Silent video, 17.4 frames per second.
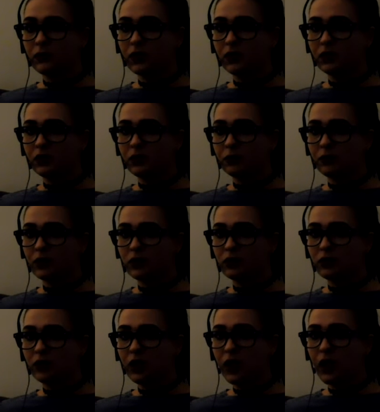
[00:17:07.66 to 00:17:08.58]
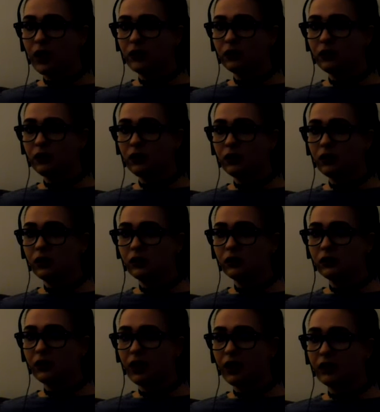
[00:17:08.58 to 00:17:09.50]
These are special
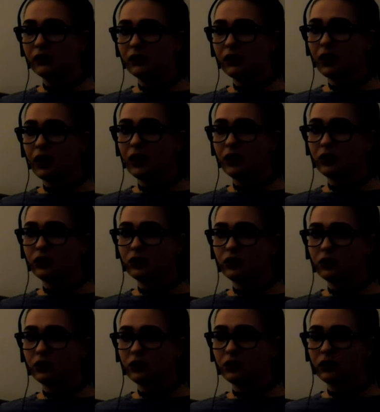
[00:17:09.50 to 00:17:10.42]
characters. Cassie Cage.